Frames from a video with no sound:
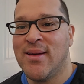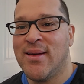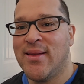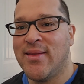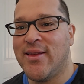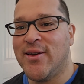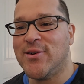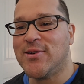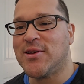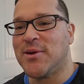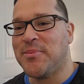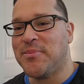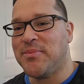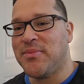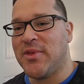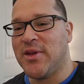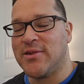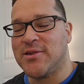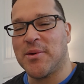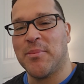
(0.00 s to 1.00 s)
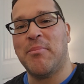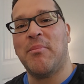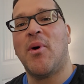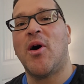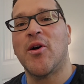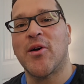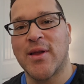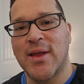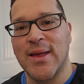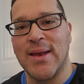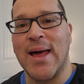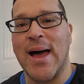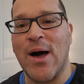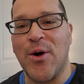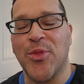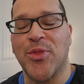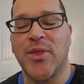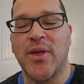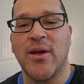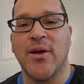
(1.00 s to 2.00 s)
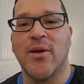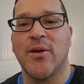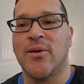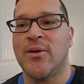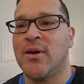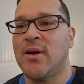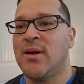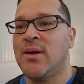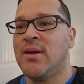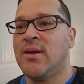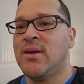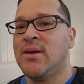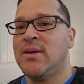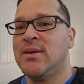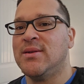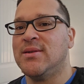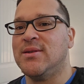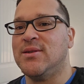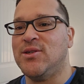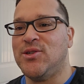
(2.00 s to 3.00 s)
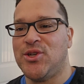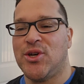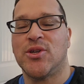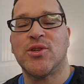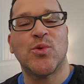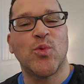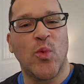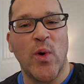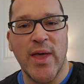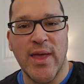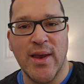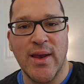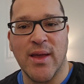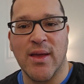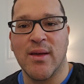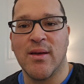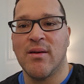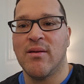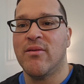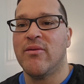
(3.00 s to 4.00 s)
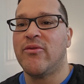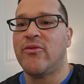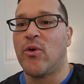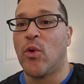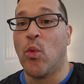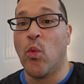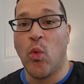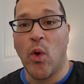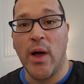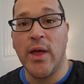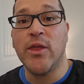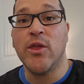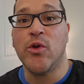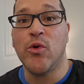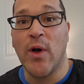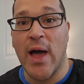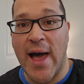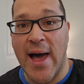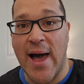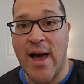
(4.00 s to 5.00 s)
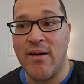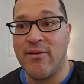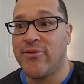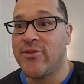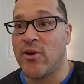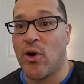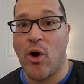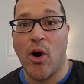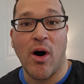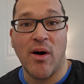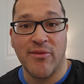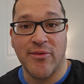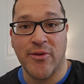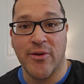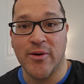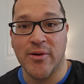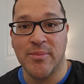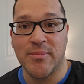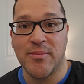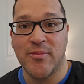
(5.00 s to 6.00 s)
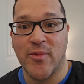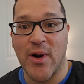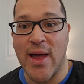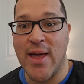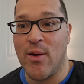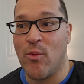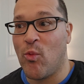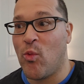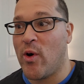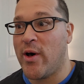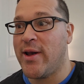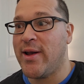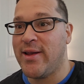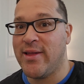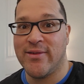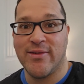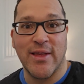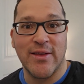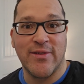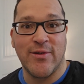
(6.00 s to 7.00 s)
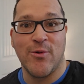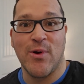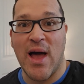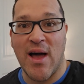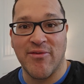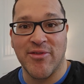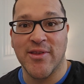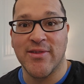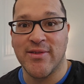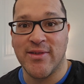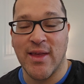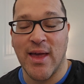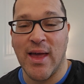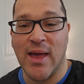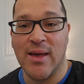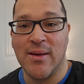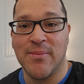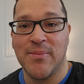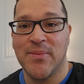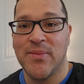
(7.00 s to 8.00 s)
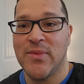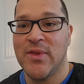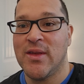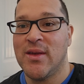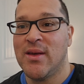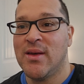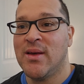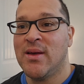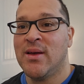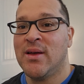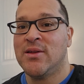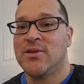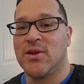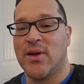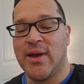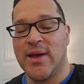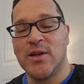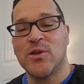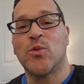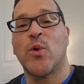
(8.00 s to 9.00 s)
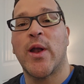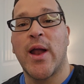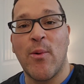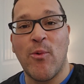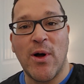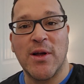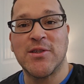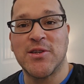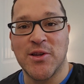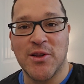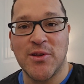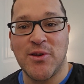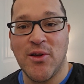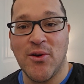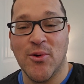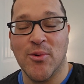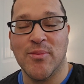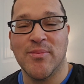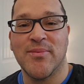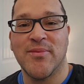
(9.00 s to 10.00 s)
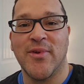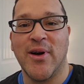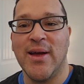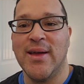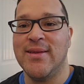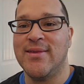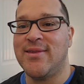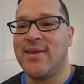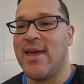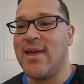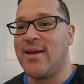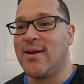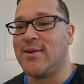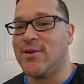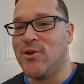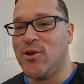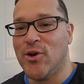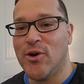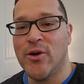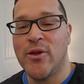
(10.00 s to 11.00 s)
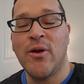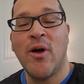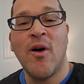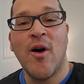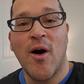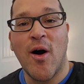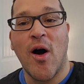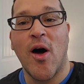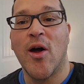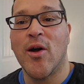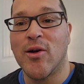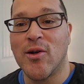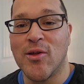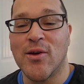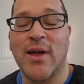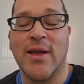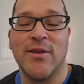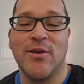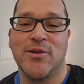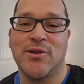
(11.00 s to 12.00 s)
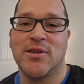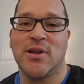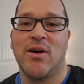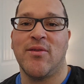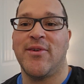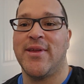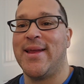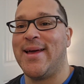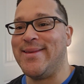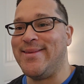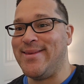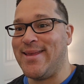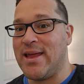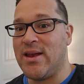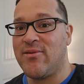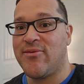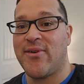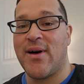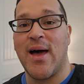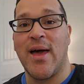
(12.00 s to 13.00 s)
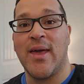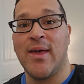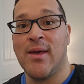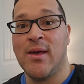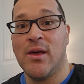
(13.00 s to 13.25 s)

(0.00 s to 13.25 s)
There's a market out there just waiting for what you have to offer, right? What it is that you have to say. So here's what I want you to do, right? Take a good hard look at yourself and identify